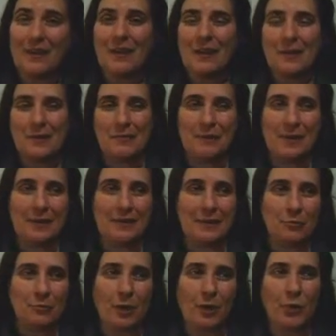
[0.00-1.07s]
In fact, that's why
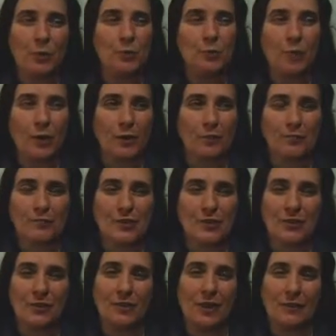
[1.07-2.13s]
cold water fish, a
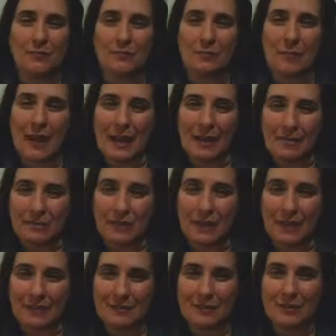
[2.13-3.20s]
lot of them have
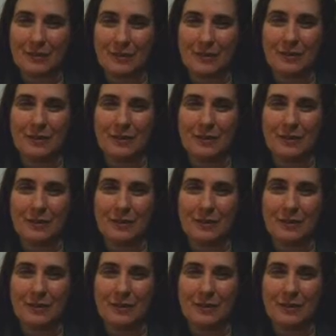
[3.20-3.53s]
flaxseed oil,